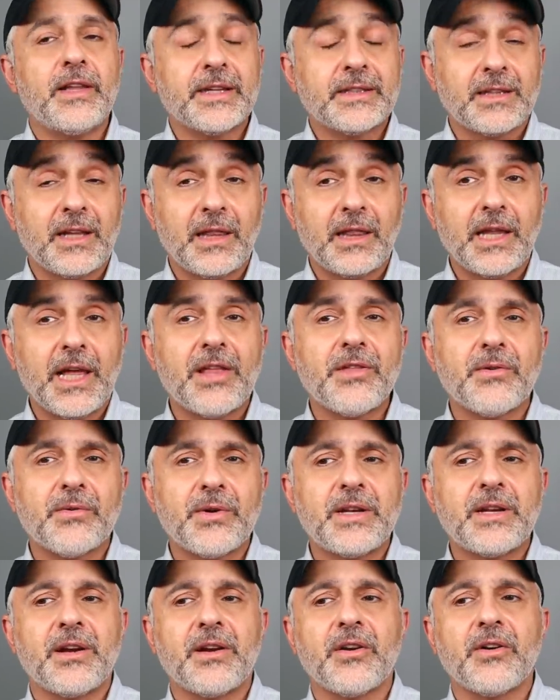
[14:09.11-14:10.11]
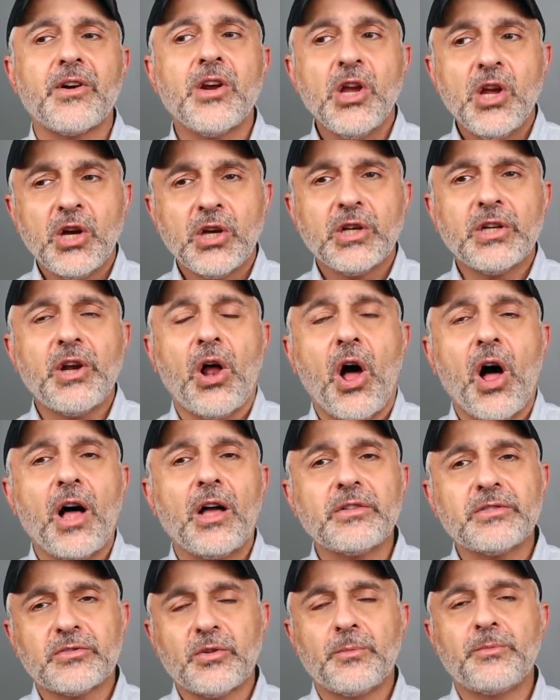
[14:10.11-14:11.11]
like the leather in here could
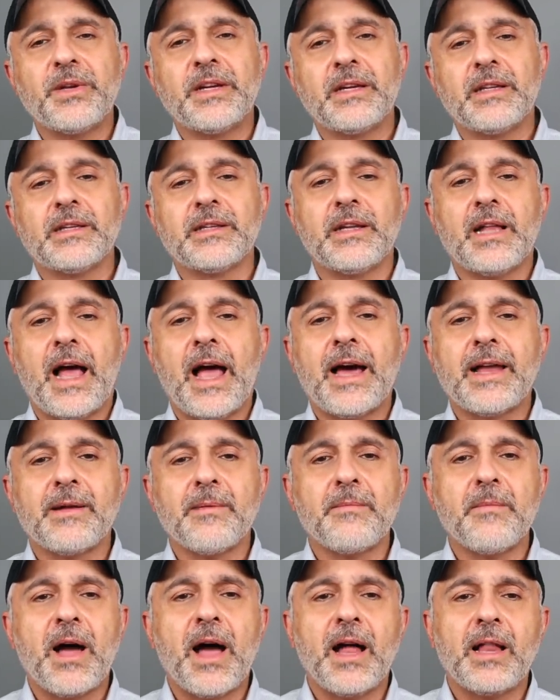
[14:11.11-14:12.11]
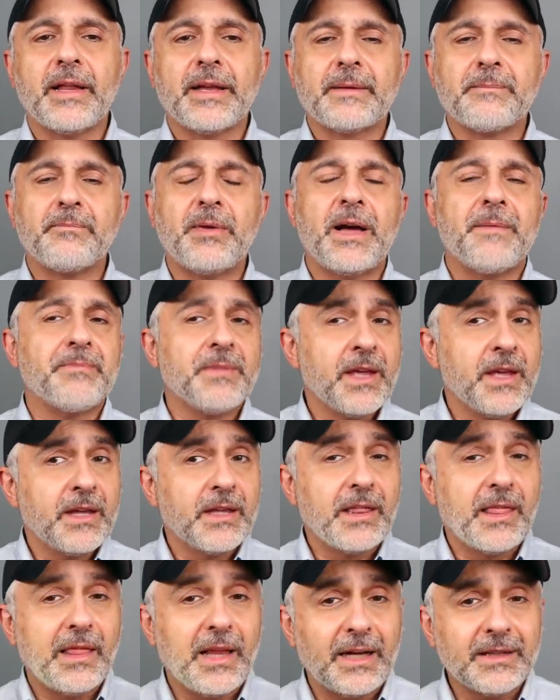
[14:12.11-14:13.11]
also be a little animalic. But
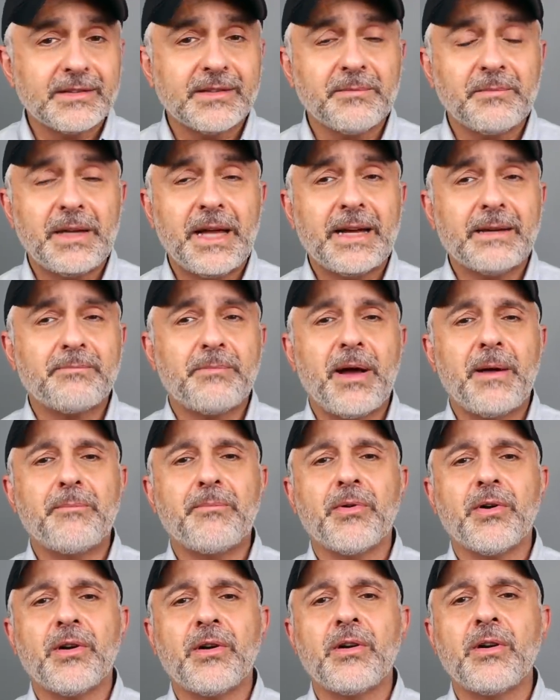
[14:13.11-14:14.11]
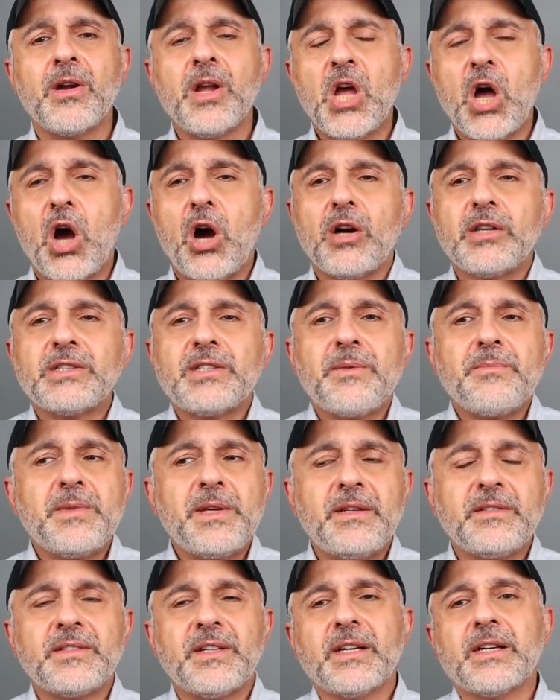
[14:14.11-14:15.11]
lots of black pepper,
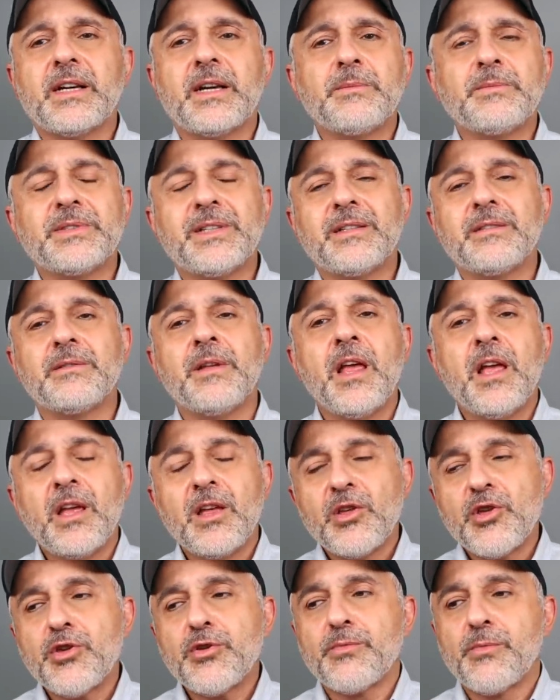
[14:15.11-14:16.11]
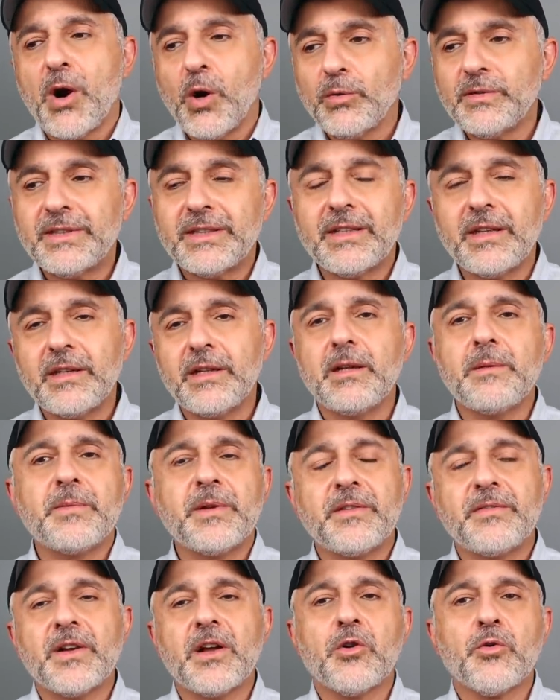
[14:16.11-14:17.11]
artemisia comes in, throws in a little
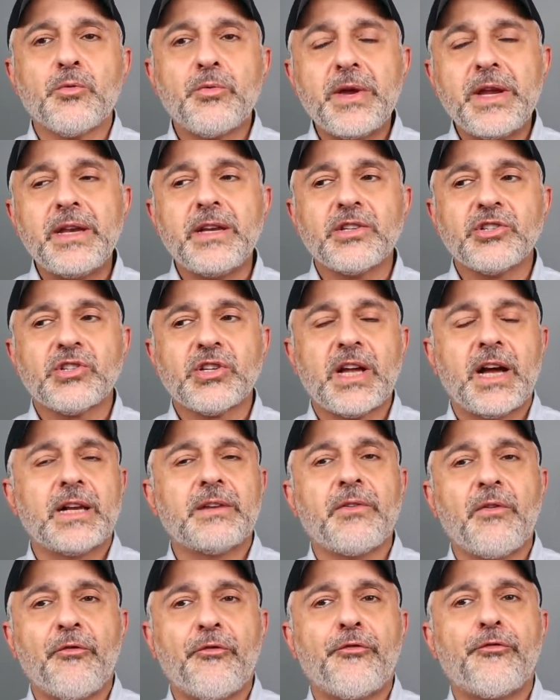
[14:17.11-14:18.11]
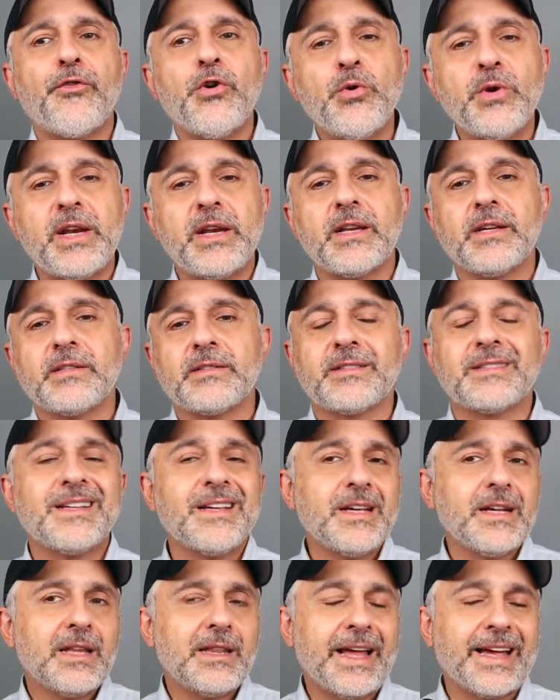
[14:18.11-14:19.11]
bit of a greenish kind of a fruitiness,
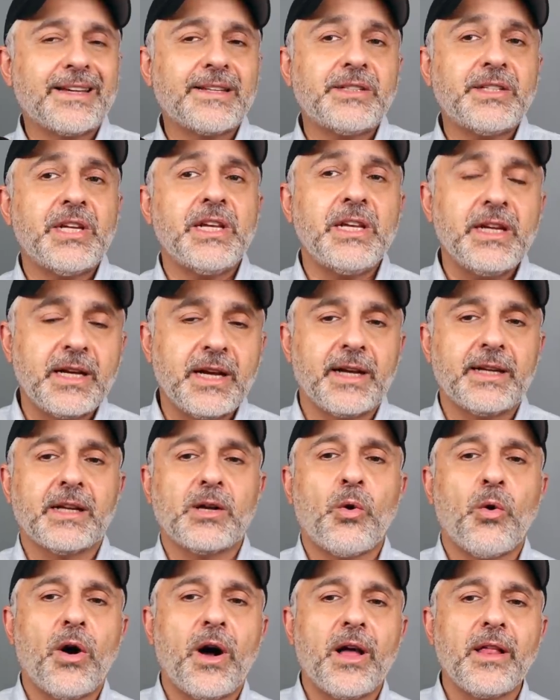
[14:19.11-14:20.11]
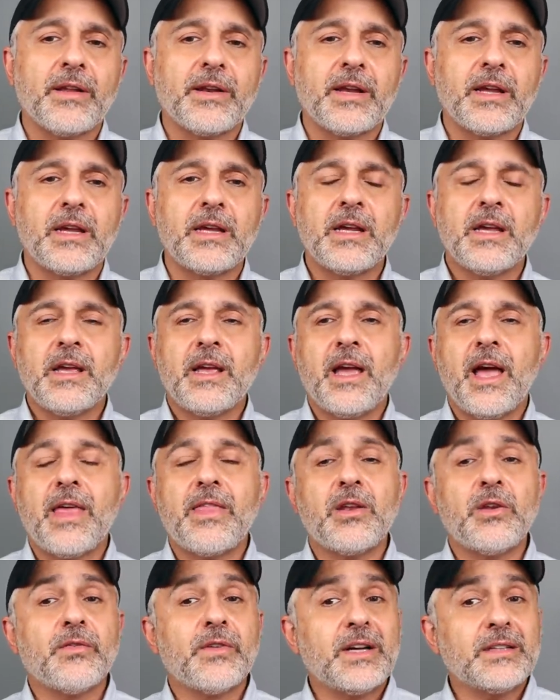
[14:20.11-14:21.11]
like tea kind of quality.
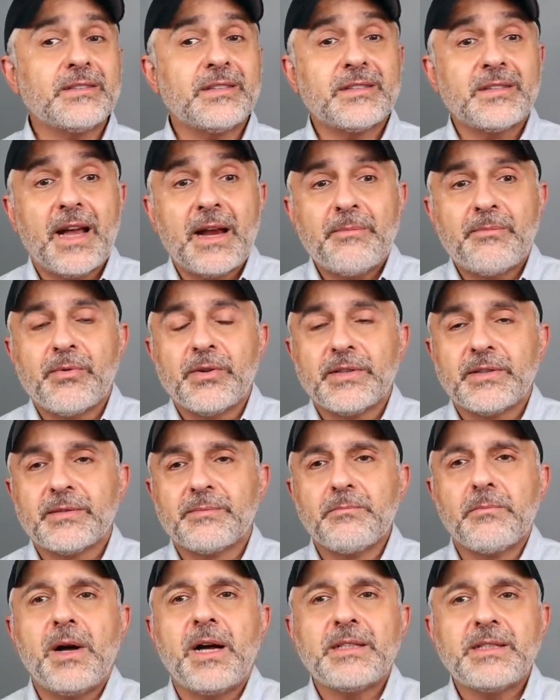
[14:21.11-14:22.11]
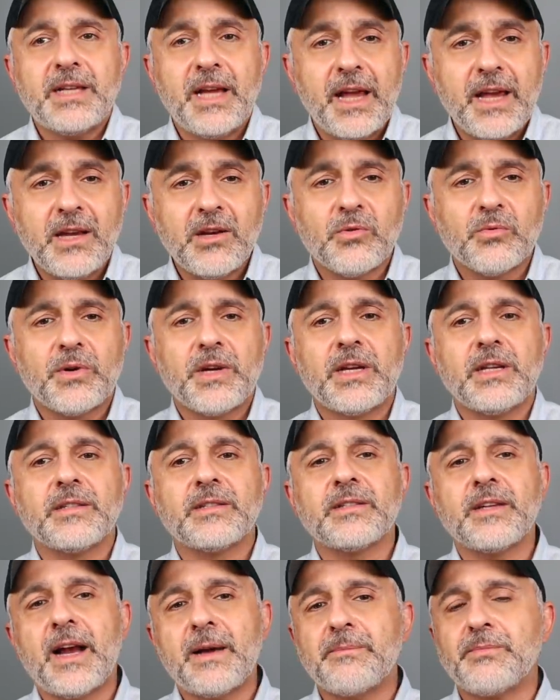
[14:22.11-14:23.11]
And then you've got cypress, mate green,
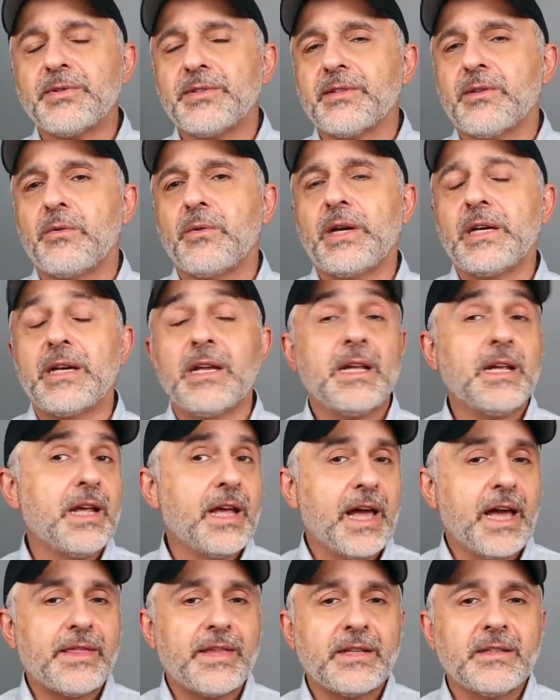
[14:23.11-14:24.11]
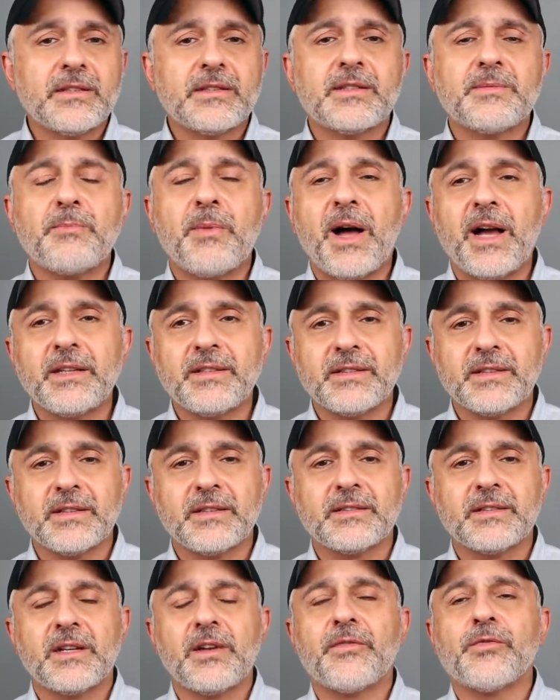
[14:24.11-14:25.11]
cypress green, and then the
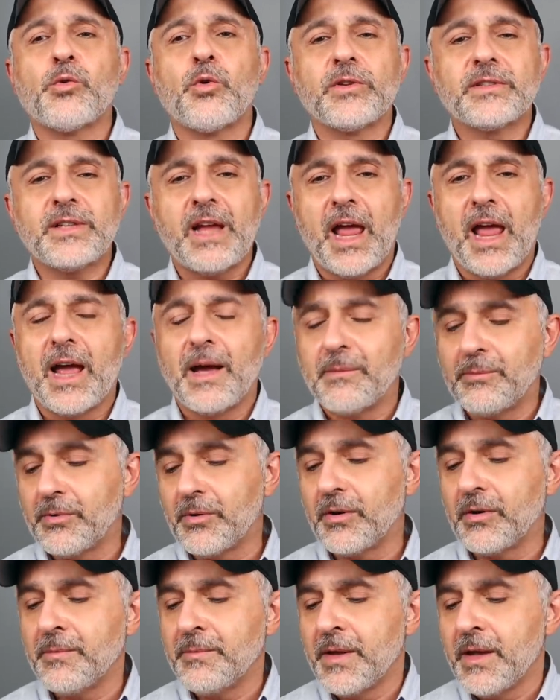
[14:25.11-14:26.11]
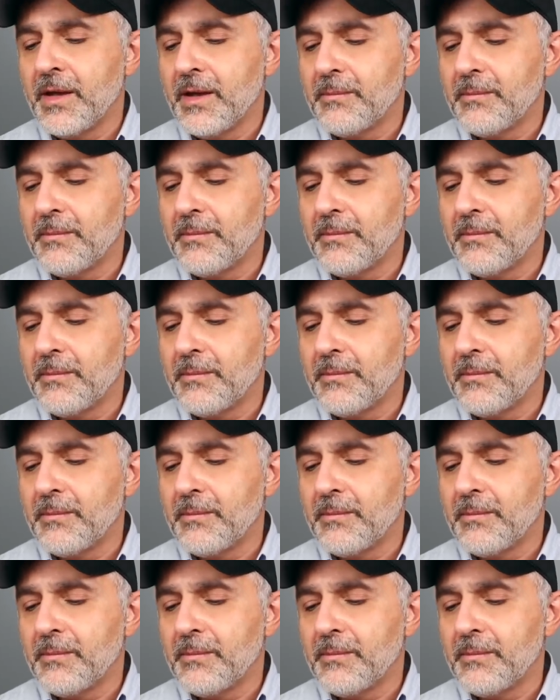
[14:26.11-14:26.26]
spices, and of course amber.